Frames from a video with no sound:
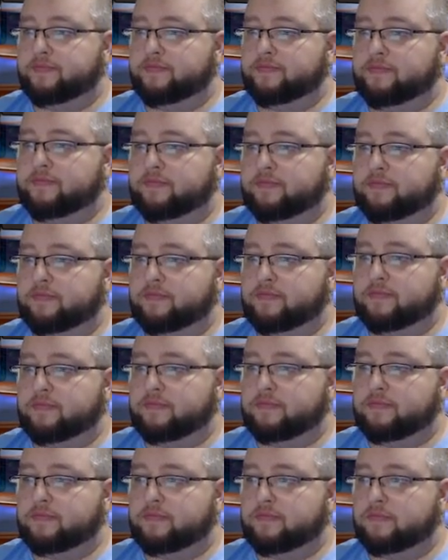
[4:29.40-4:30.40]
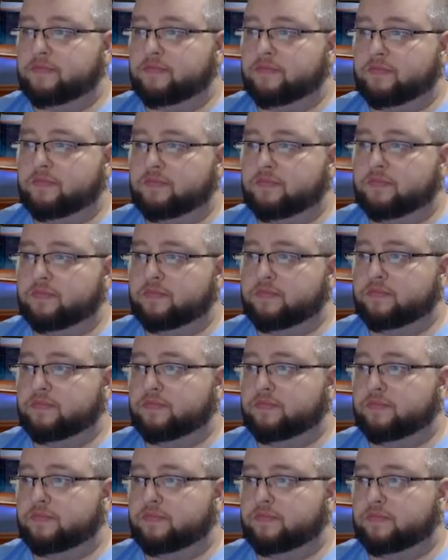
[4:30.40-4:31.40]

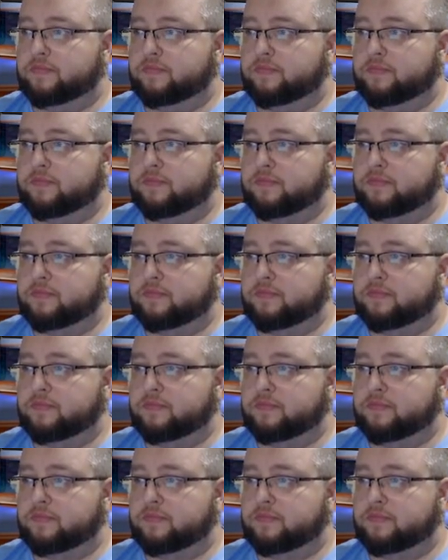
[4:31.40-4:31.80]
The person shown says nothing.